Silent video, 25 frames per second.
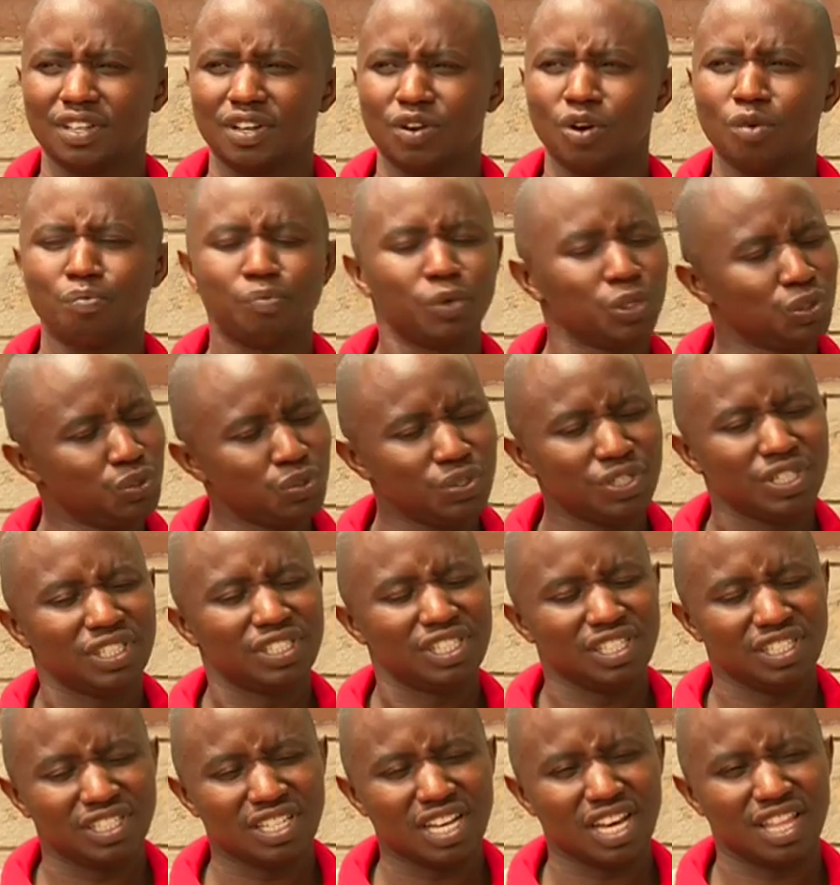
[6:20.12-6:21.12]

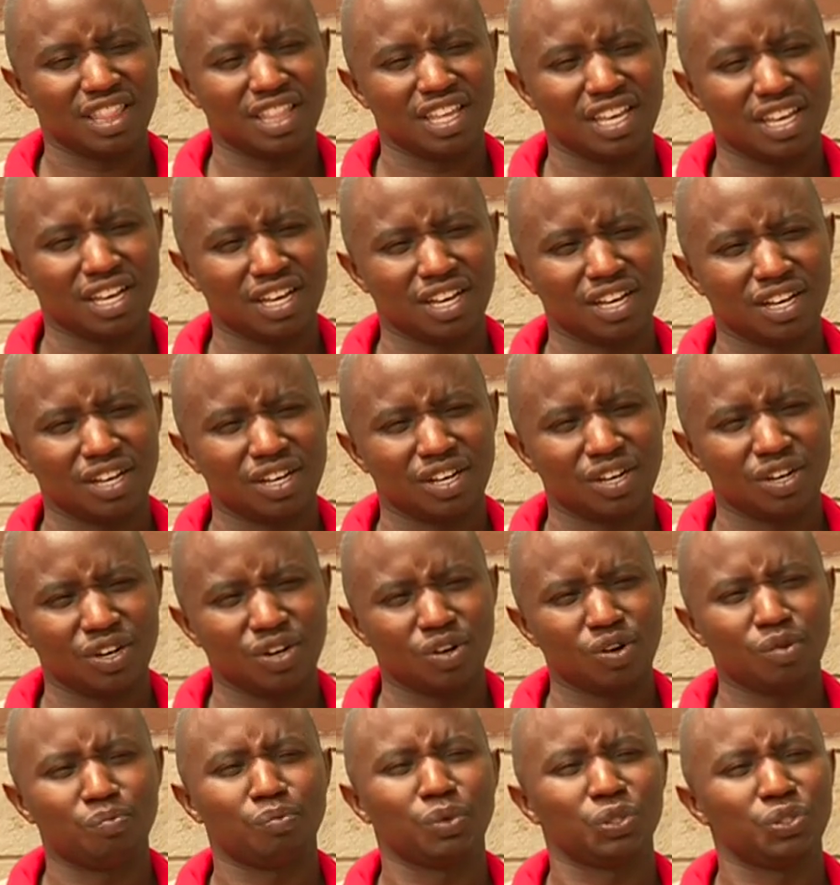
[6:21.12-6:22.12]
Opportunities are there.
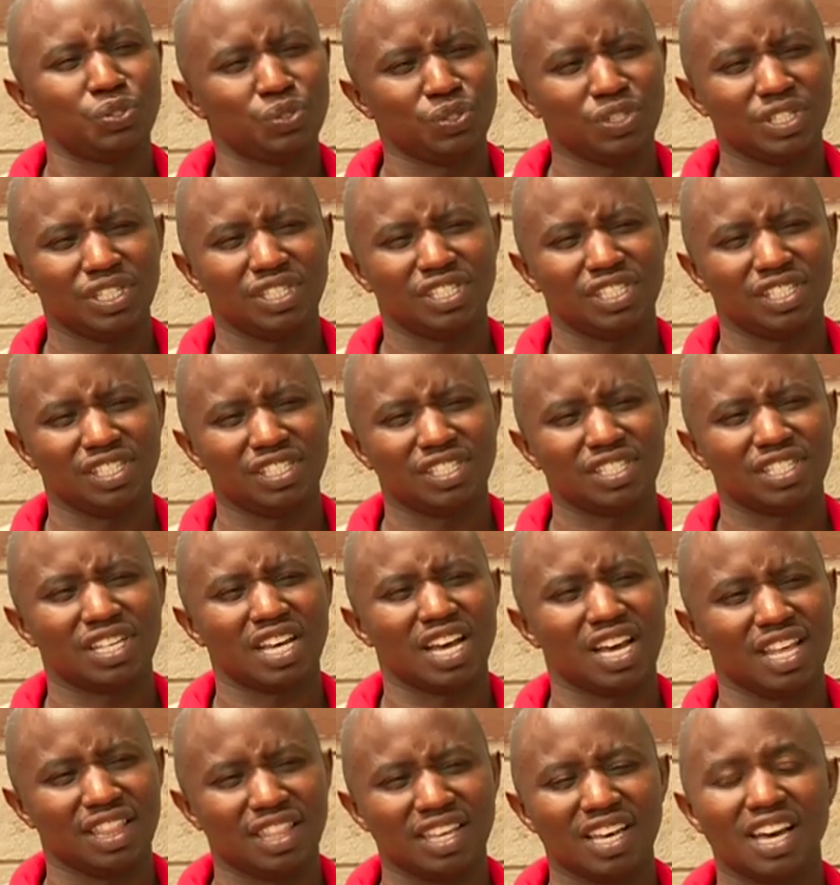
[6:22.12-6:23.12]
Opportunities
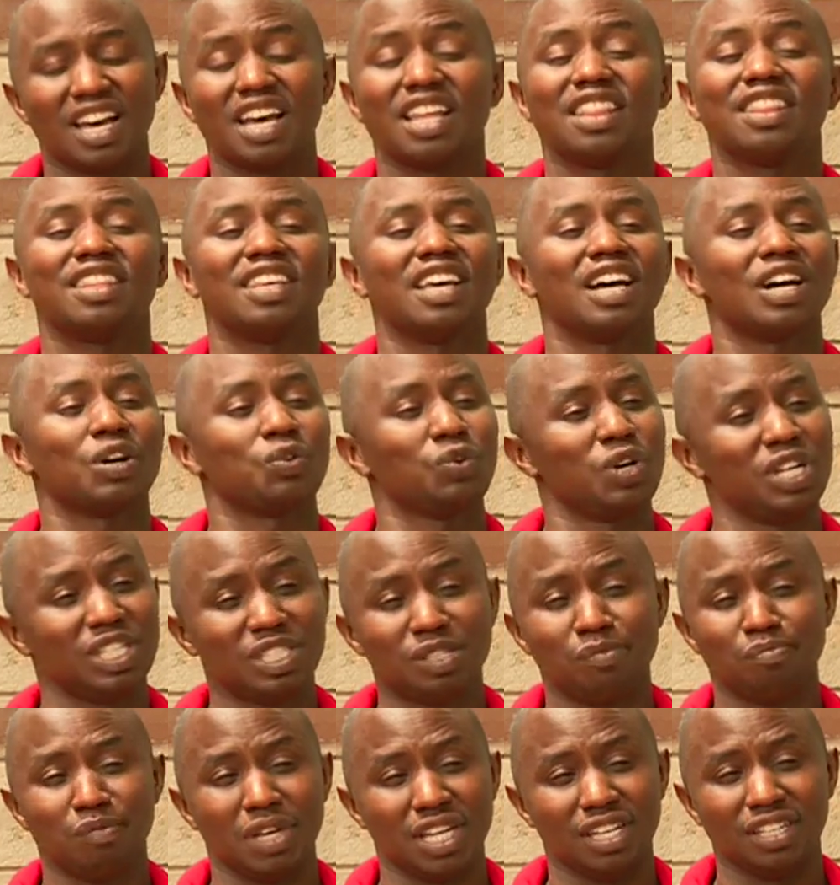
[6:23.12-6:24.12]
are there, and there are
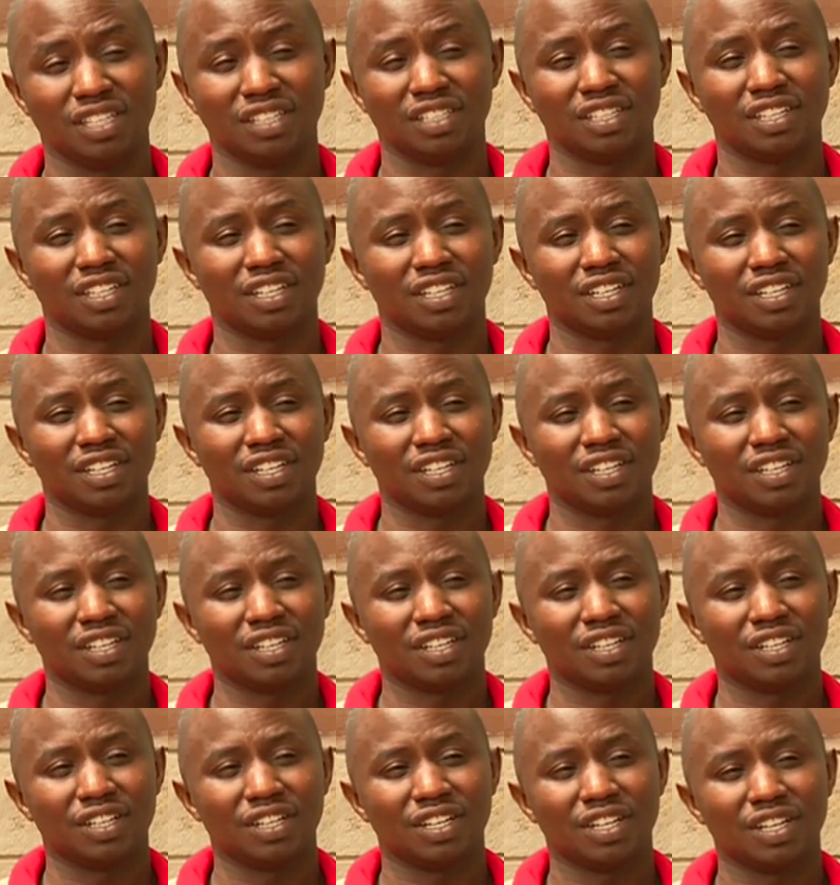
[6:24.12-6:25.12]
quite many.
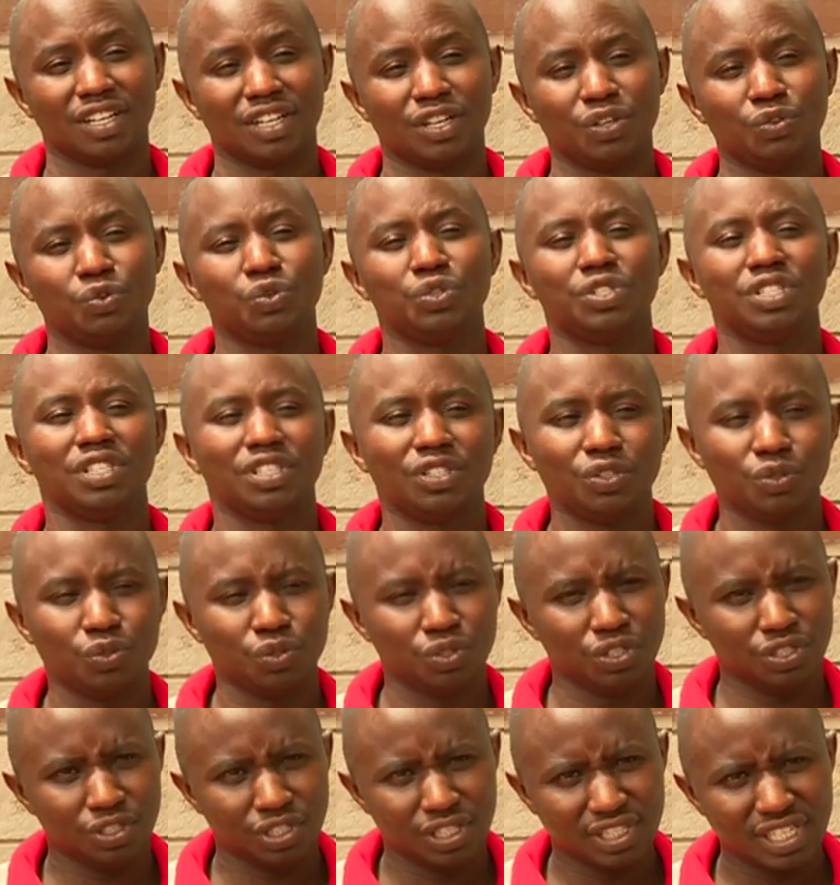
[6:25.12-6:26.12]
Yeah.
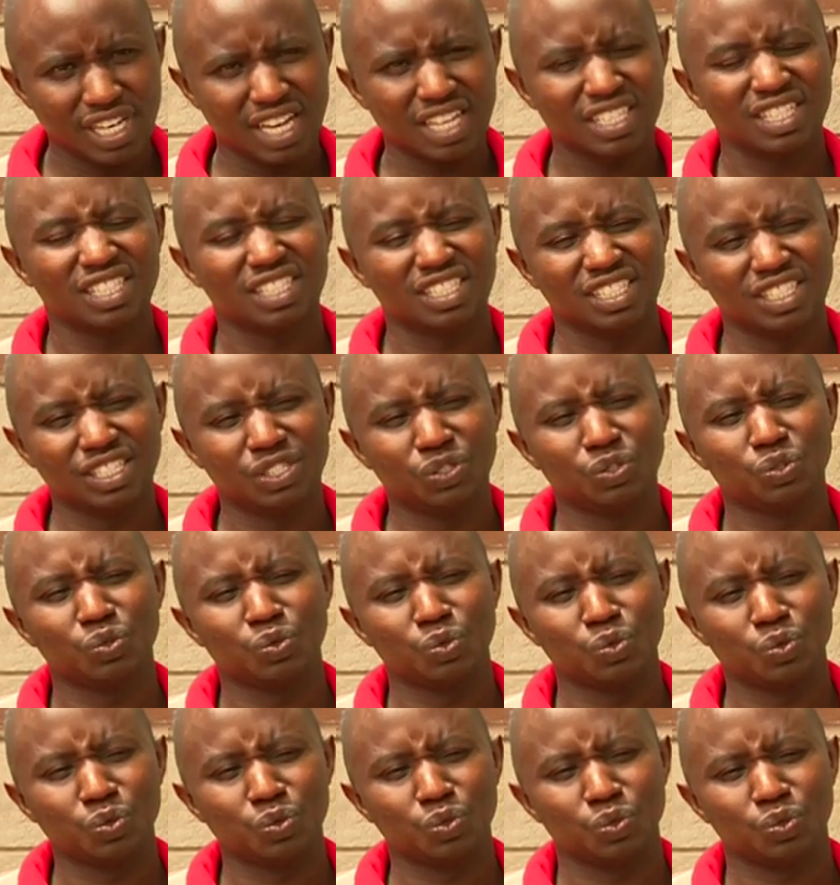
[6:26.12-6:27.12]
You just need
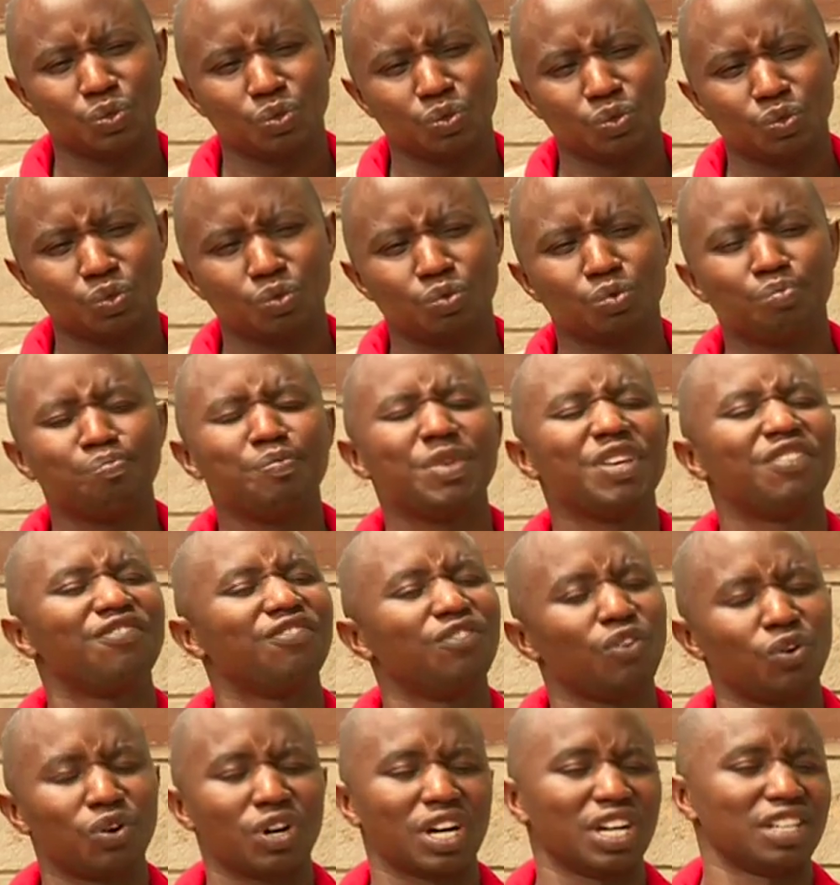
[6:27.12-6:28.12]
to be
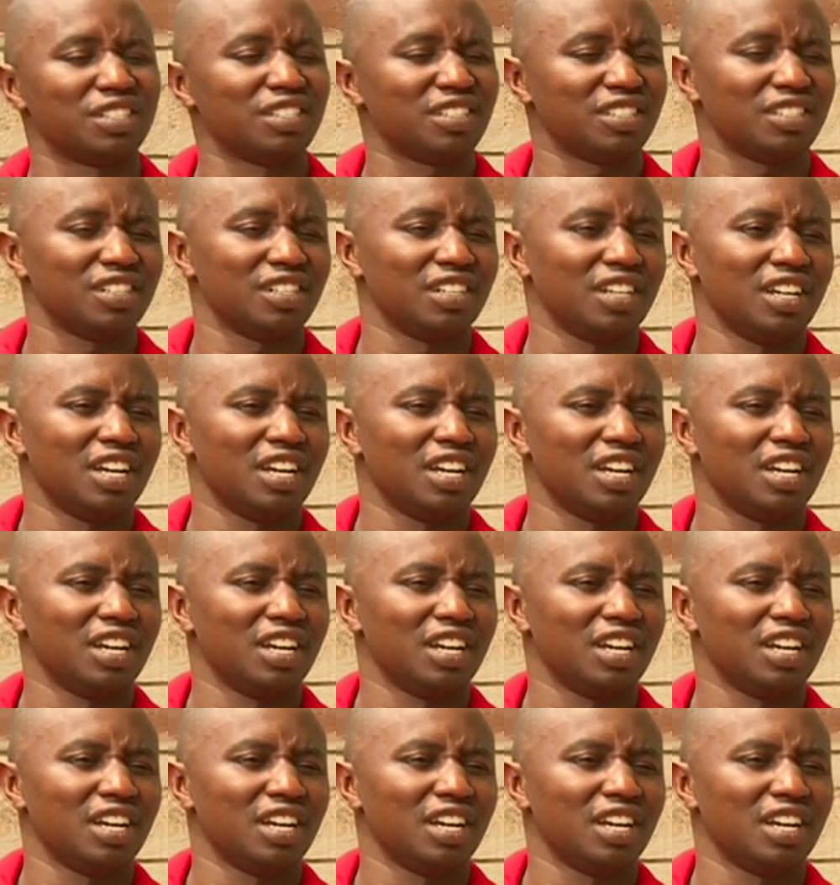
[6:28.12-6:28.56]
focused.